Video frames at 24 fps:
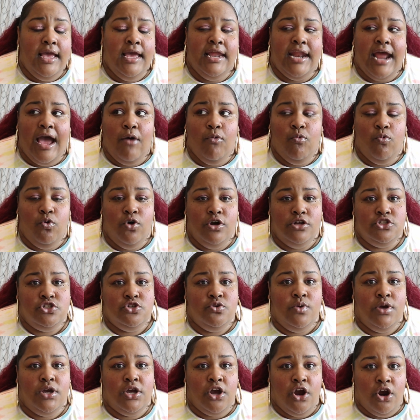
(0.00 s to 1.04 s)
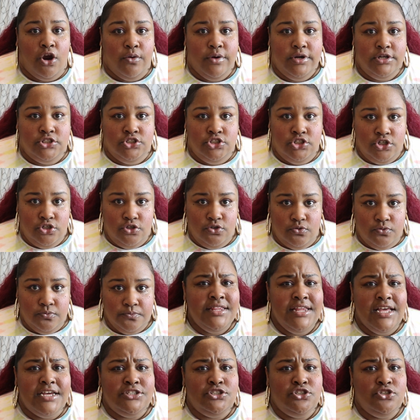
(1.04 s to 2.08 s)
And I want to encourage you
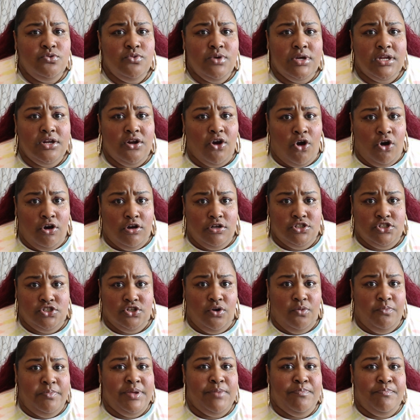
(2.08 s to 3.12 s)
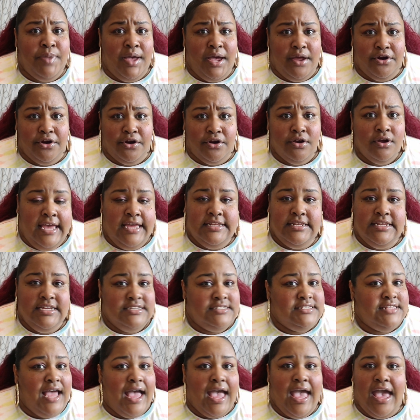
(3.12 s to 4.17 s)
that you can also be better. It
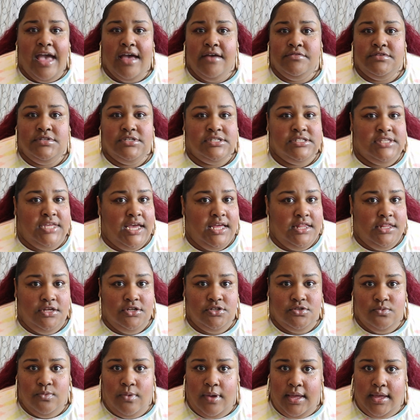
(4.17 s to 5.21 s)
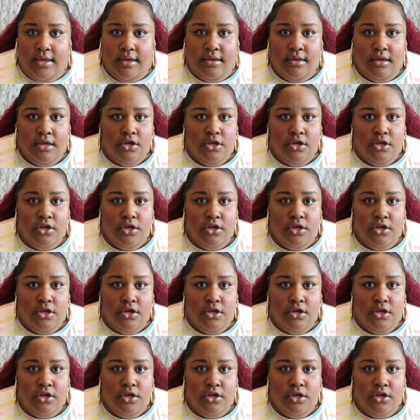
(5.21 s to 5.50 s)
does not have to stay this way.